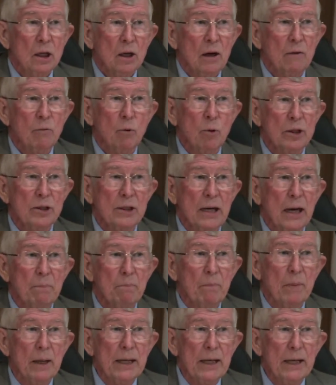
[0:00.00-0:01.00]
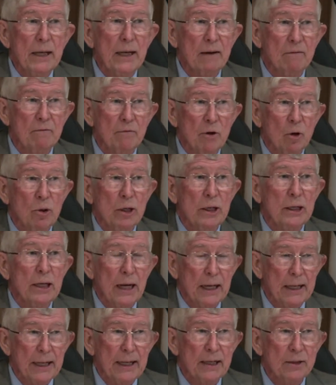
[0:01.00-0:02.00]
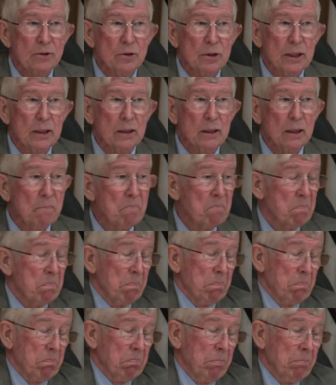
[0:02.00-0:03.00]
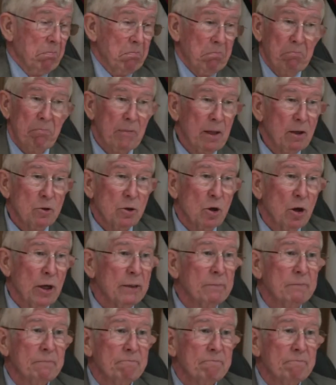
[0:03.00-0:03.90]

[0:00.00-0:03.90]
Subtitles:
of which I may have voted against it. Sorry.